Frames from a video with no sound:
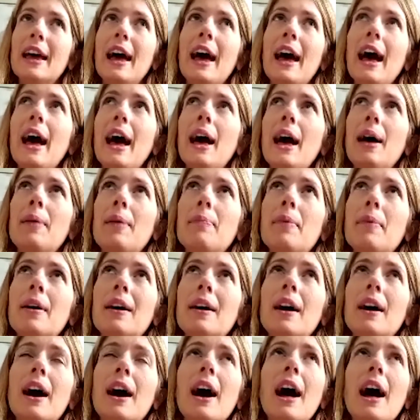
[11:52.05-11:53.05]

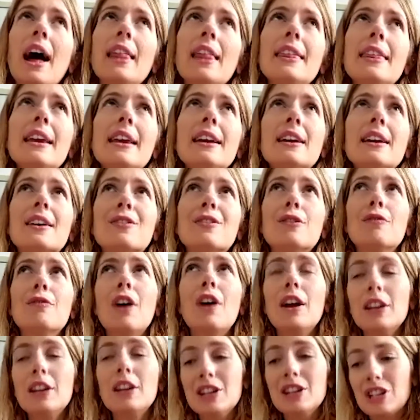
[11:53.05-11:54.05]
I think the
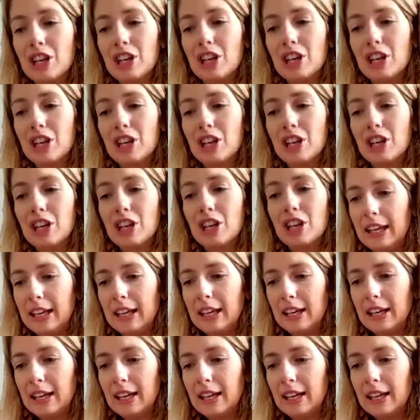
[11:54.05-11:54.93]
runner journey,